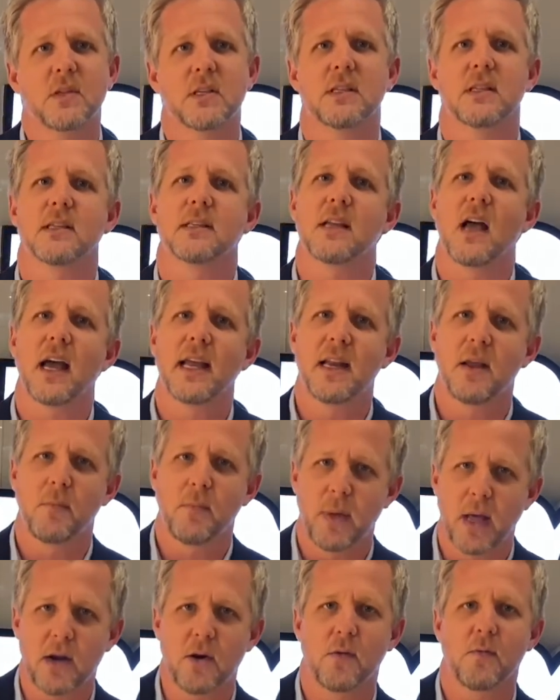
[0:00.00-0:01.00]
design it
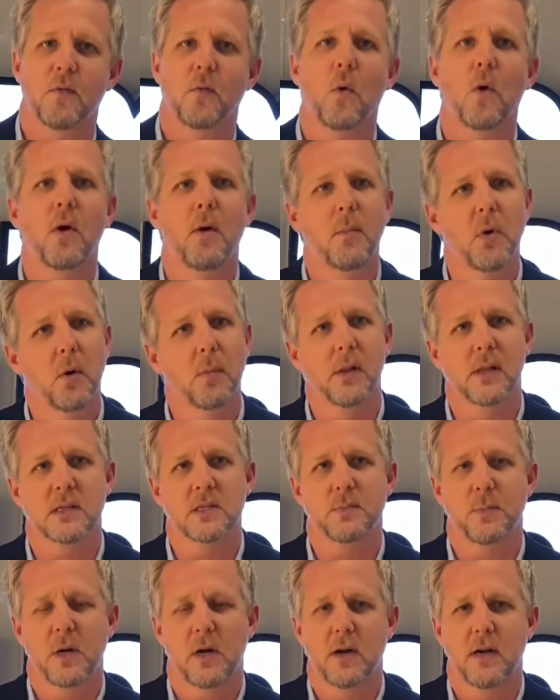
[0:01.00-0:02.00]
better for a mobile
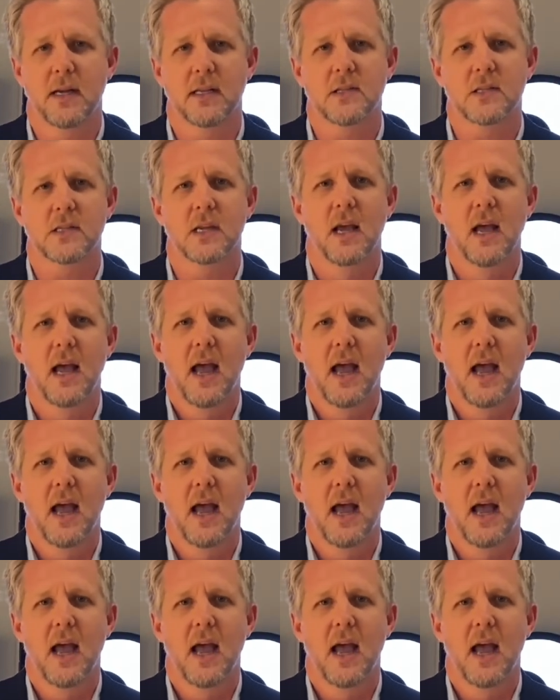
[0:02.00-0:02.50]
experience.